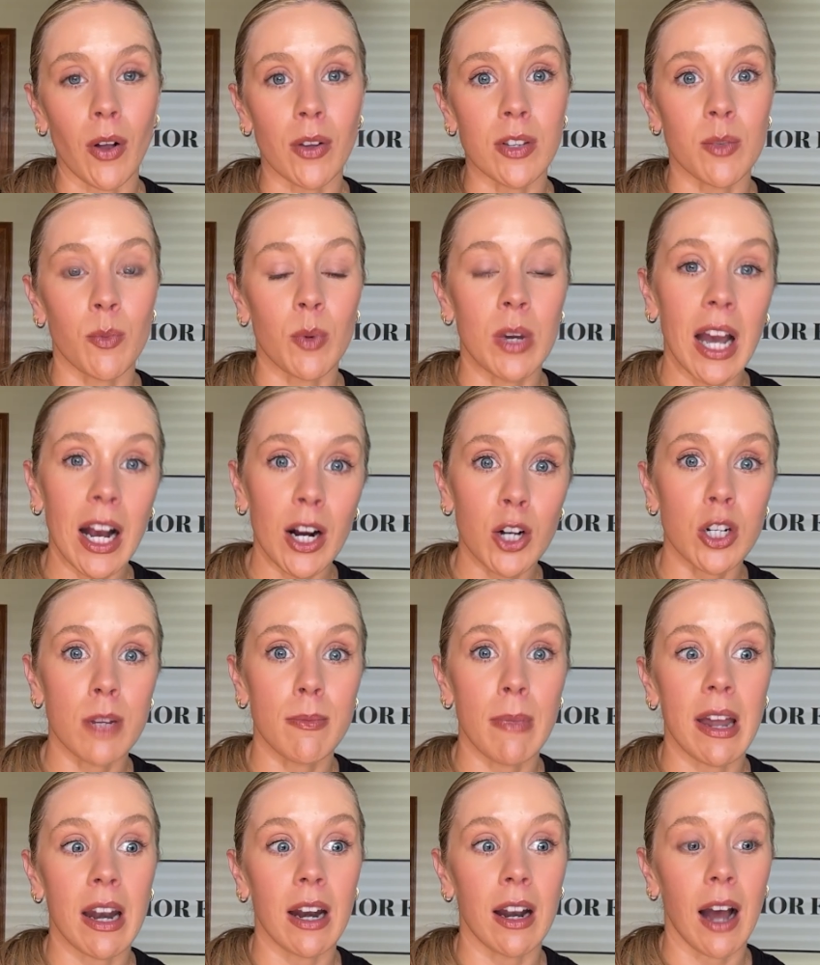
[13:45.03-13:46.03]
And so we actually
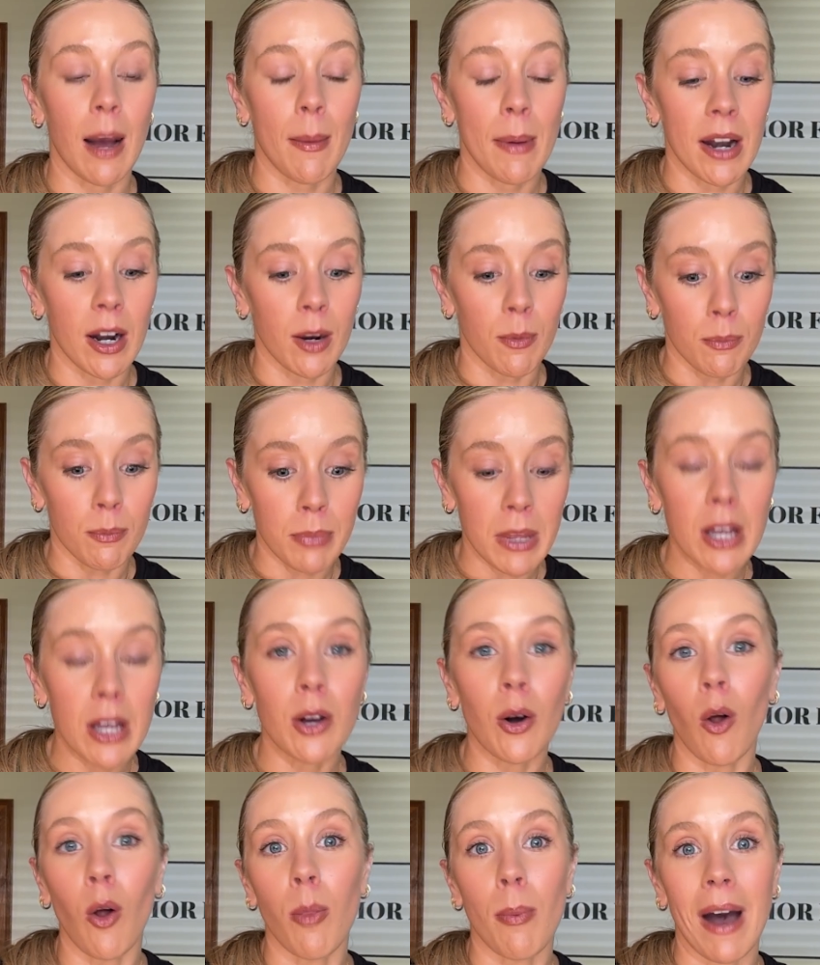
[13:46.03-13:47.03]
I made it a big
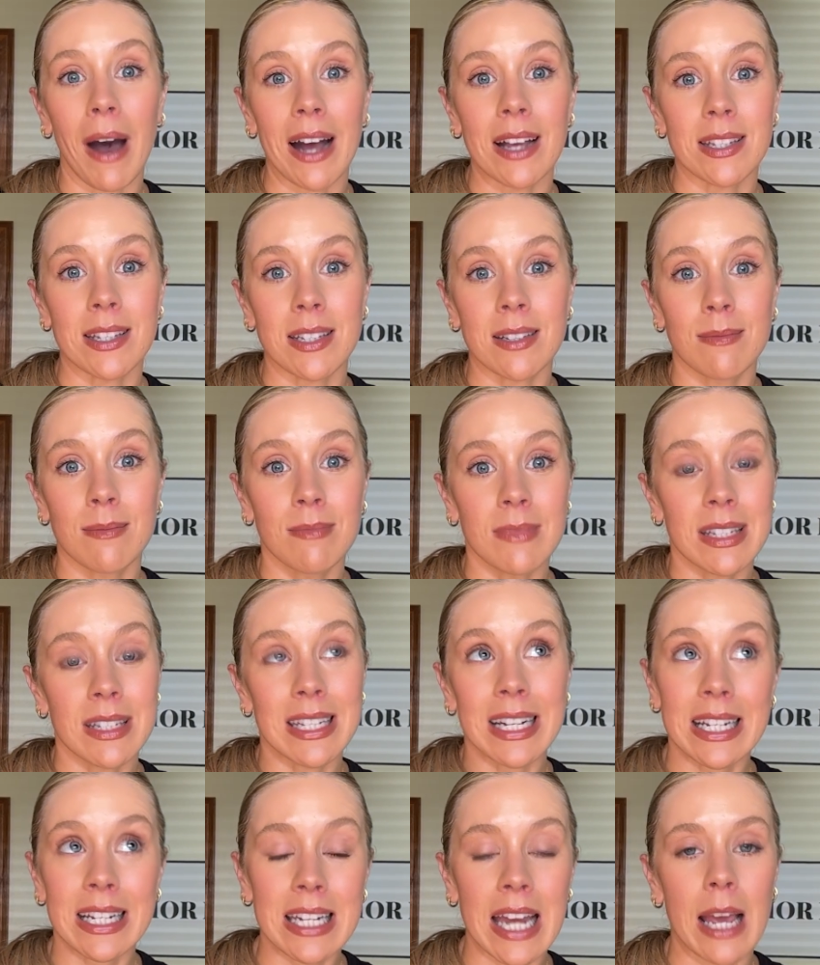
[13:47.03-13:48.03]
goal the past
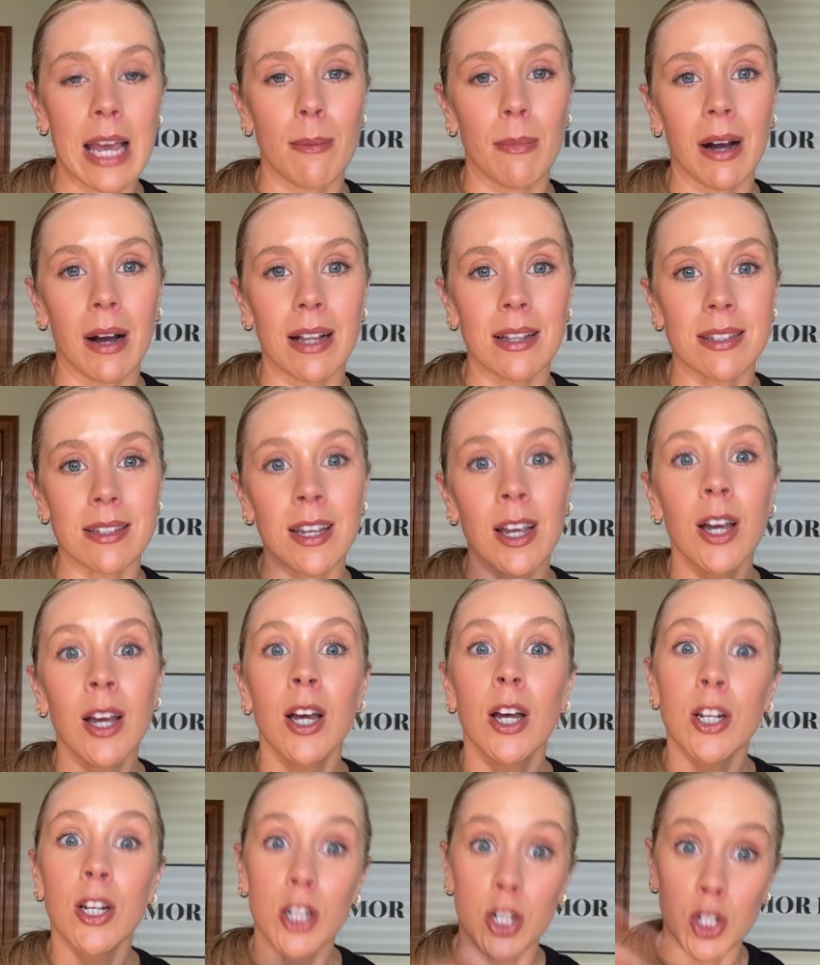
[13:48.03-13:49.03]
6 to 8 months
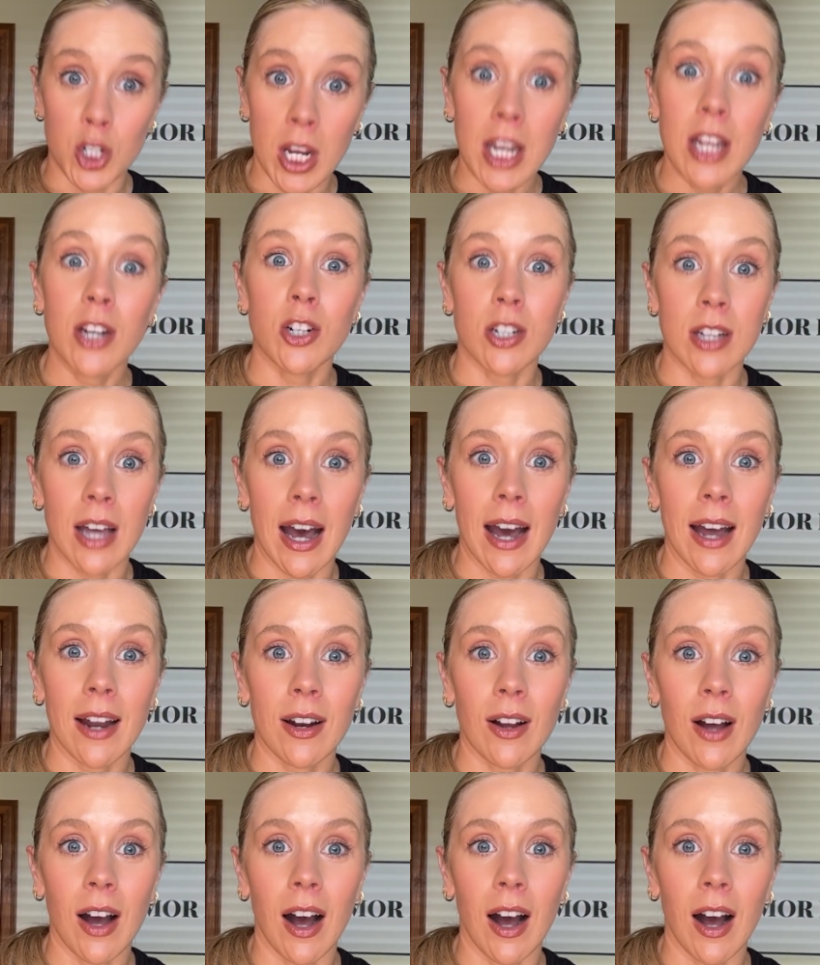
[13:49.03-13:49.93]
to change that